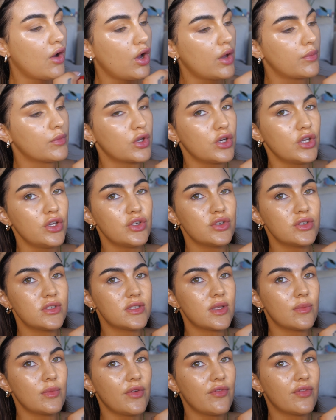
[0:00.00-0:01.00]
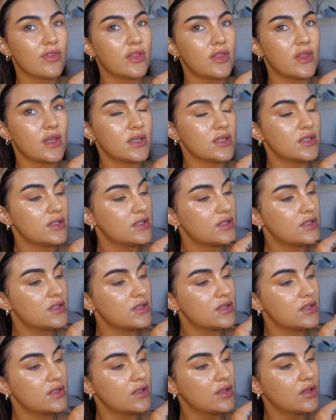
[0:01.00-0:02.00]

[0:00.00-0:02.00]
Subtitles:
I'm gonna use some of this